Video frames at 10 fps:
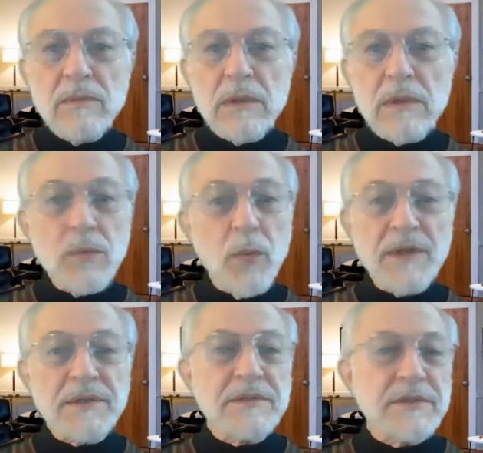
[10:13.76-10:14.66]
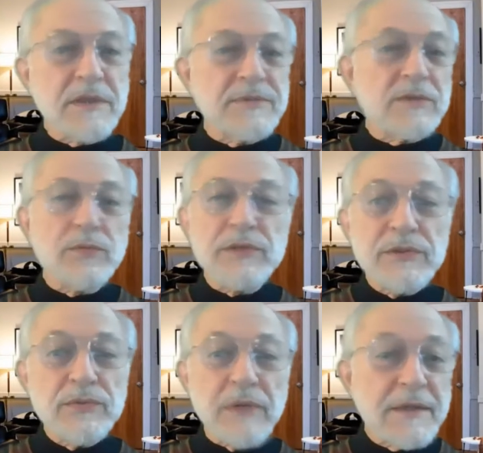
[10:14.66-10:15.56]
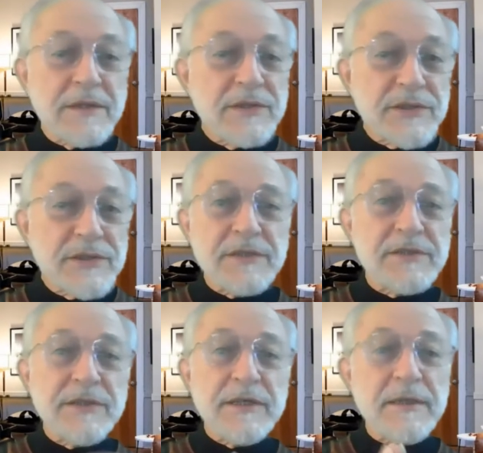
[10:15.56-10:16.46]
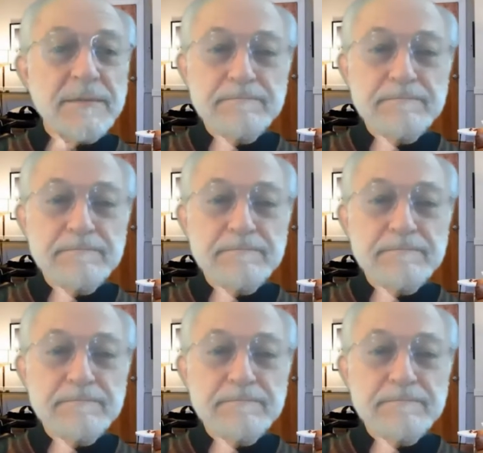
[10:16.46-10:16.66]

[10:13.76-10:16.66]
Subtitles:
Well, what subject would you like to discuss today?